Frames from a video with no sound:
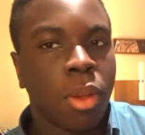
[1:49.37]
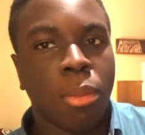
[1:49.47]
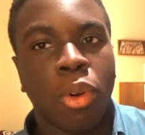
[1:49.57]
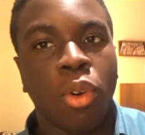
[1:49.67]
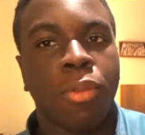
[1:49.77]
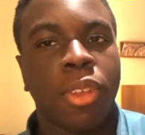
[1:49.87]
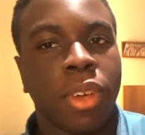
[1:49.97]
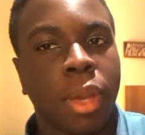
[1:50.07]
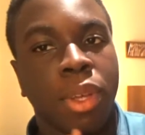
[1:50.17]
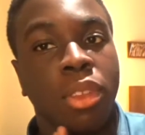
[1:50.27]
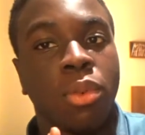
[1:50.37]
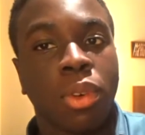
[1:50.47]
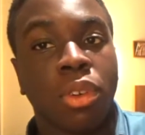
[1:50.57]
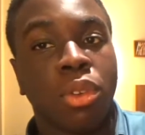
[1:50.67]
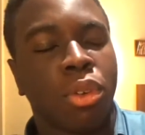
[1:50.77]
But hopefully it'll get me into a
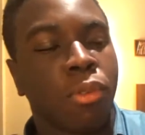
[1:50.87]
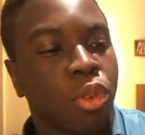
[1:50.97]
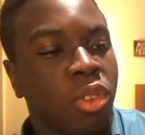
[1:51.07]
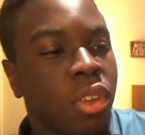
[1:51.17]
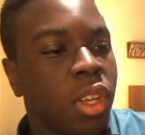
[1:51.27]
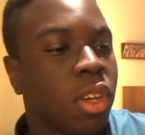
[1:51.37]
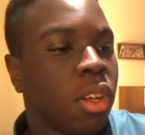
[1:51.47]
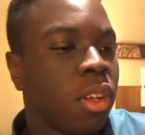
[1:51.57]
good university